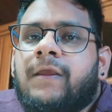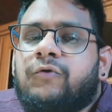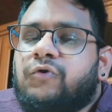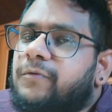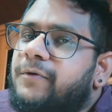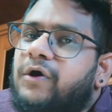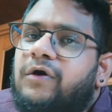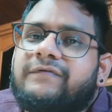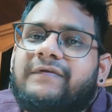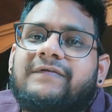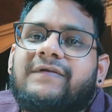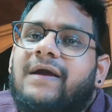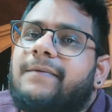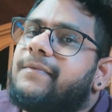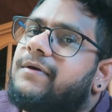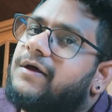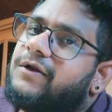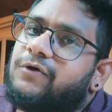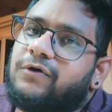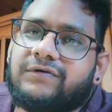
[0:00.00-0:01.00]
Do we all the
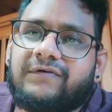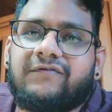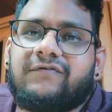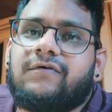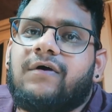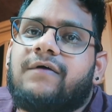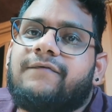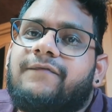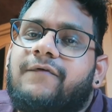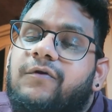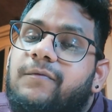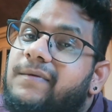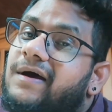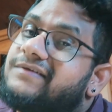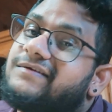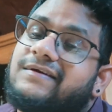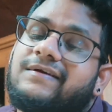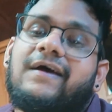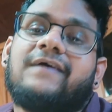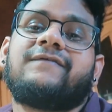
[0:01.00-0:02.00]
time when I dog just go and follow me.
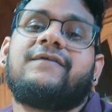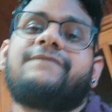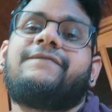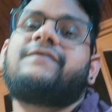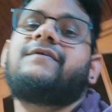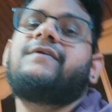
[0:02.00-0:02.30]
I think that's it for